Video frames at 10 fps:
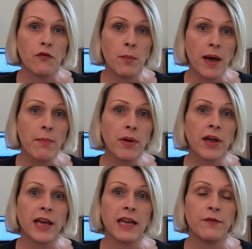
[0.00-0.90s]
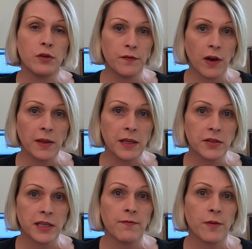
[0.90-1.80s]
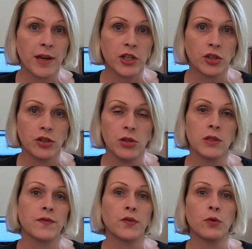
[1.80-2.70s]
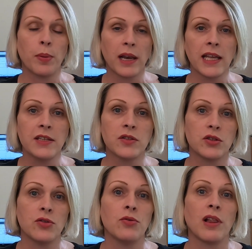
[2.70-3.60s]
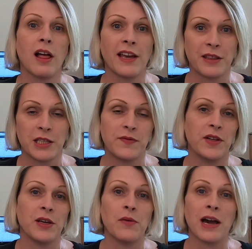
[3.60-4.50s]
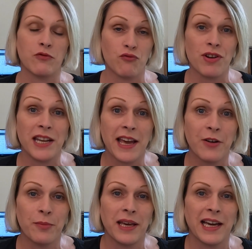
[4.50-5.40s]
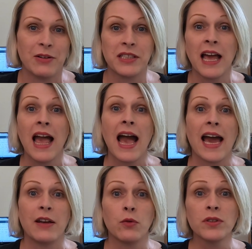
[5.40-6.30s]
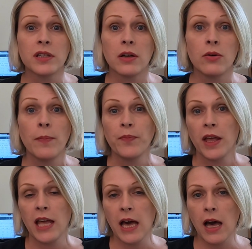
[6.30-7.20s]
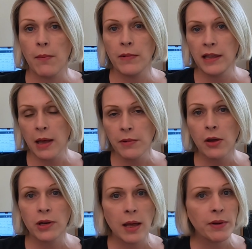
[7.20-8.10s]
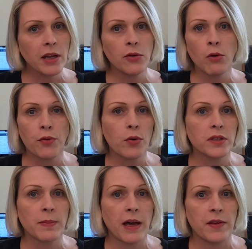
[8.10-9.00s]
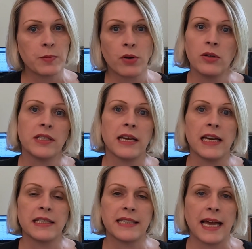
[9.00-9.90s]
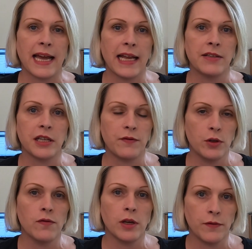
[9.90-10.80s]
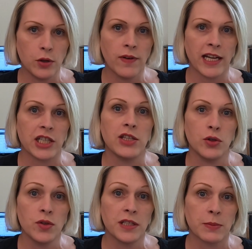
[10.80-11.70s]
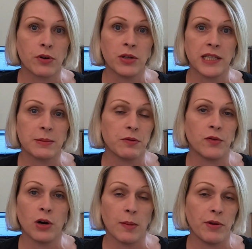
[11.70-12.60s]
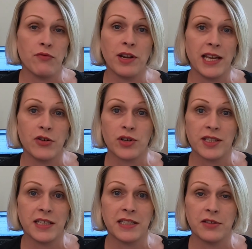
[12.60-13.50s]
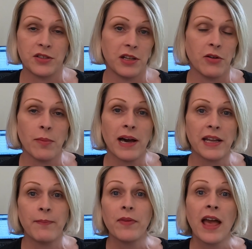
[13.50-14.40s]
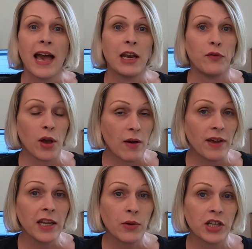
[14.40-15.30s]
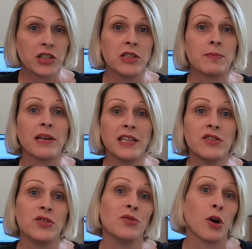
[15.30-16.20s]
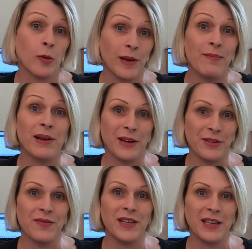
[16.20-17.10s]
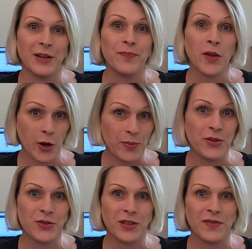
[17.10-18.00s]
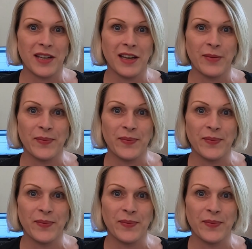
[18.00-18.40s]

Remember, if you find this information useful, please do like this video. That would really help me out. And also, let me know your thoughts about this process, and if you've actually used this process before, I'd be really interested to know about it. And if you have any questions, please do comment below the video. Hope you enjoy the video.